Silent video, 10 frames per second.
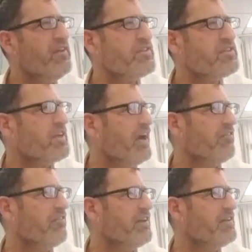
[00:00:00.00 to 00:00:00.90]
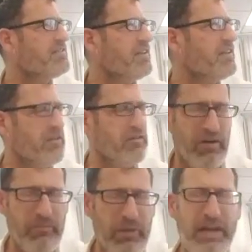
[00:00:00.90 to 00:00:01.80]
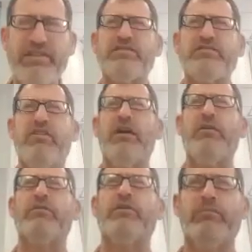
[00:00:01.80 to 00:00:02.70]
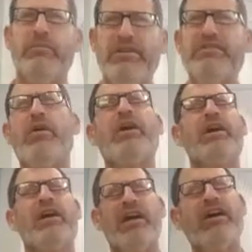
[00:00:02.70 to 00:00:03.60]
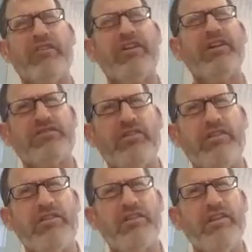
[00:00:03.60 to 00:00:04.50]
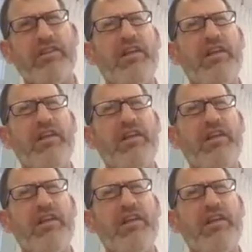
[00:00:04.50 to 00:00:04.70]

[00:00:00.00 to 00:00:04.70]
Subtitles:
the mitzvah kiva Haaretz that the Ramban is describing, it means going and conquering